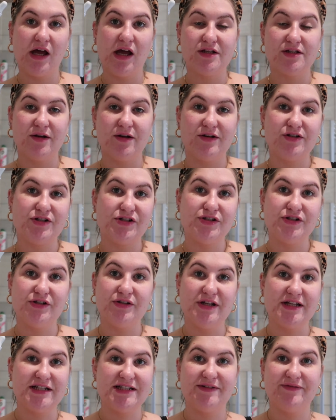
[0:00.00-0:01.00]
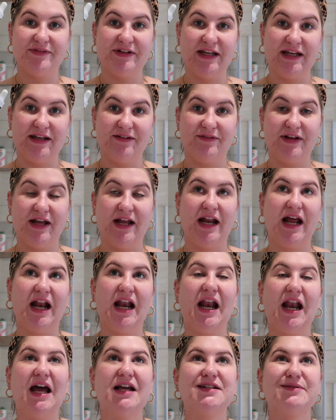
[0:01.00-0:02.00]
So I just do this of an evening. I
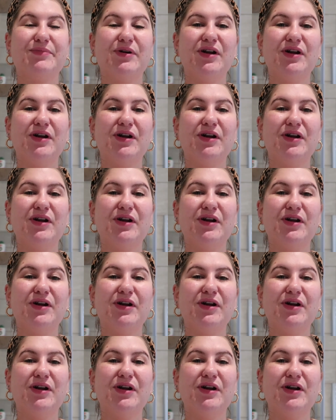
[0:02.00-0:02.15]
like to